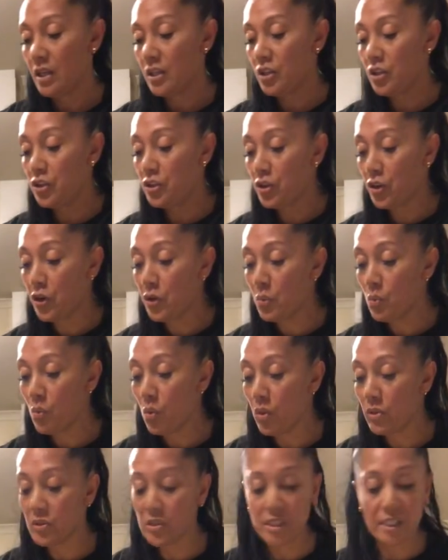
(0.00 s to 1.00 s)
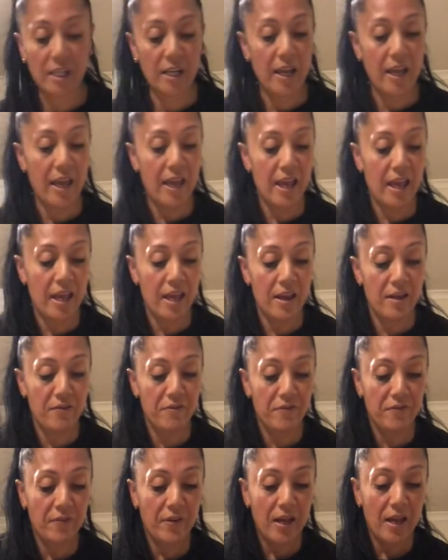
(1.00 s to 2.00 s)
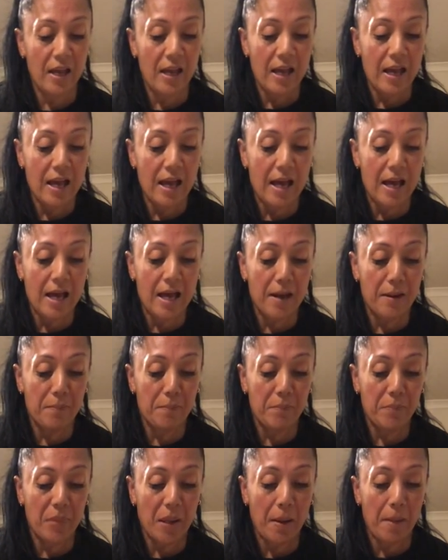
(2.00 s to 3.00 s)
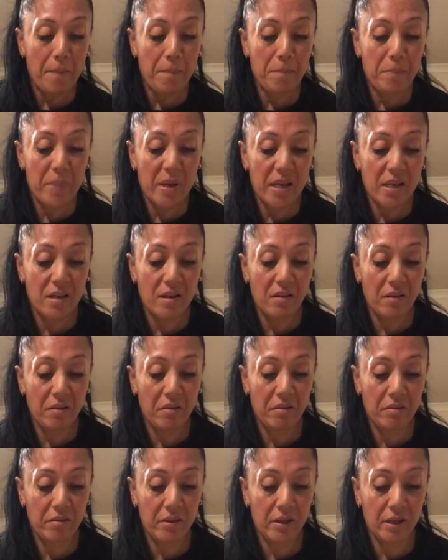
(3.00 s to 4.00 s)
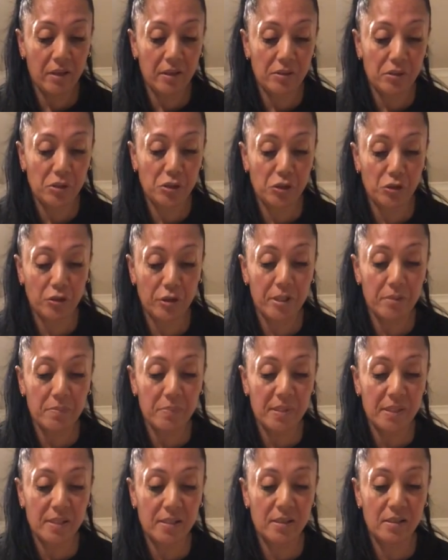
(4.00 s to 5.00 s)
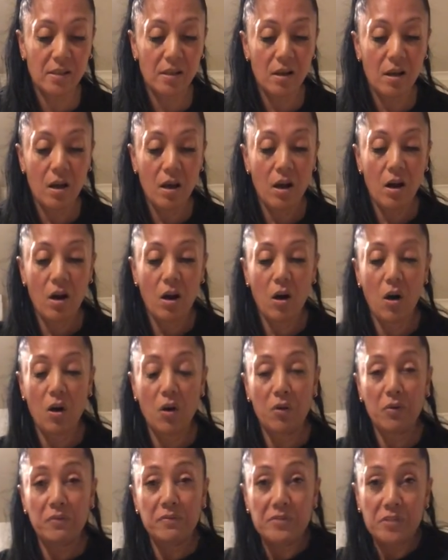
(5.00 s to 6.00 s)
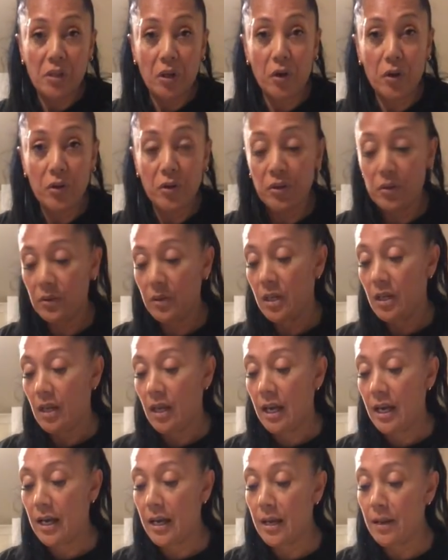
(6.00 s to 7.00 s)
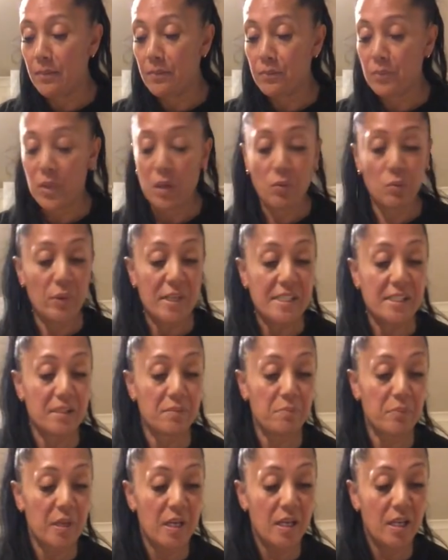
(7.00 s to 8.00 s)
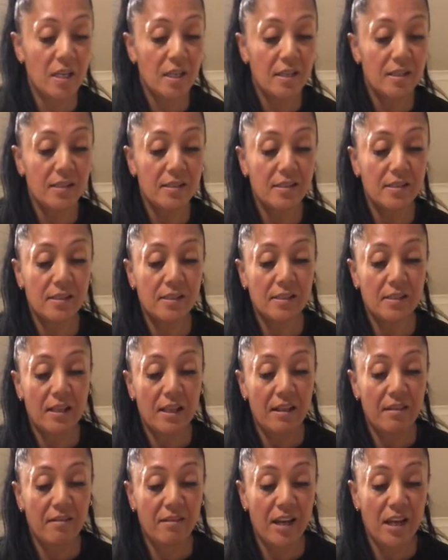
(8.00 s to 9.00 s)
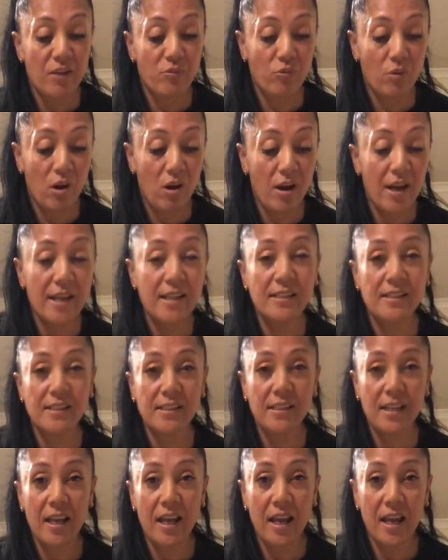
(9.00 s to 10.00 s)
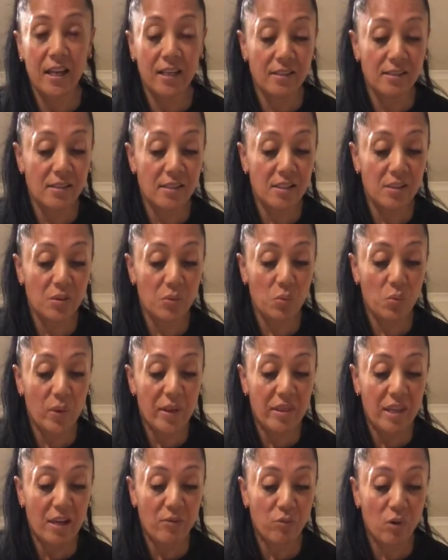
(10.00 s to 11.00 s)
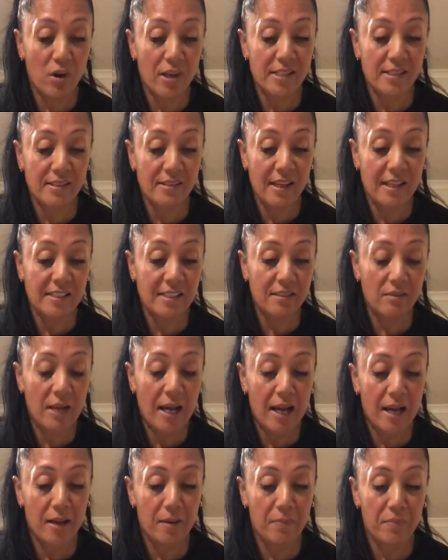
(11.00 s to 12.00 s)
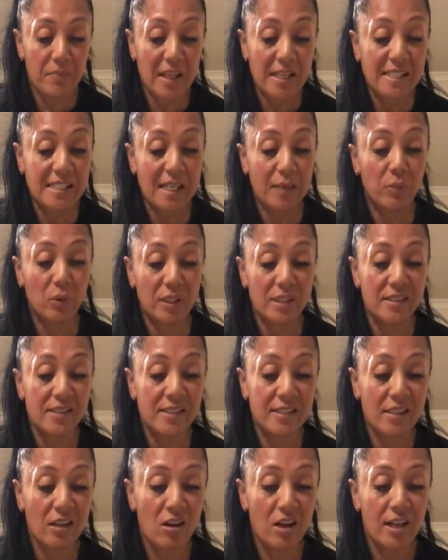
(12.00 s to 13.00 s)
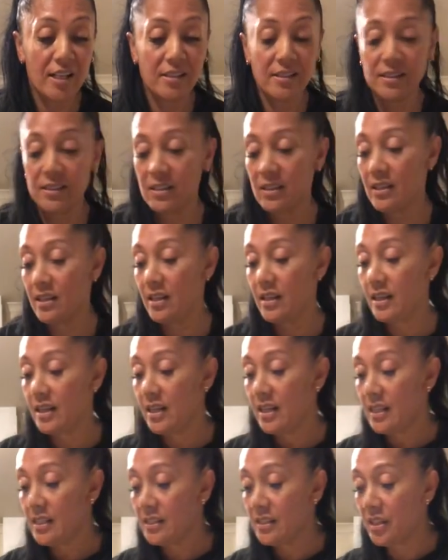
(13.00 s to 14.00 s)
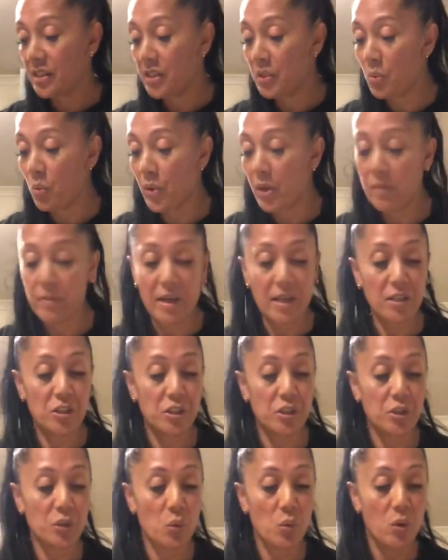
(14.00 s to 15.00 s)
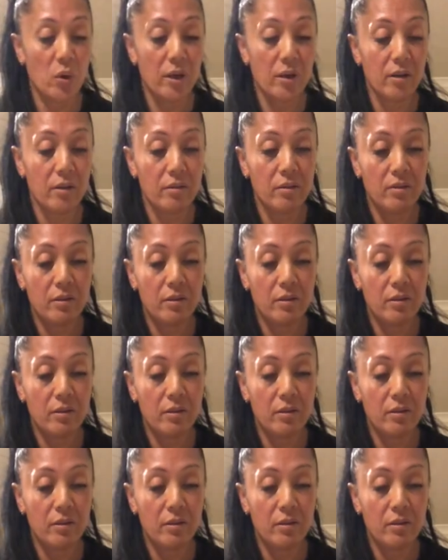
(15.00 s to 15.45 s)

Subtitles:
You don't want to have big thick strips of dough. Reason being is they rise, and when they rise they double in size. So you want to make sure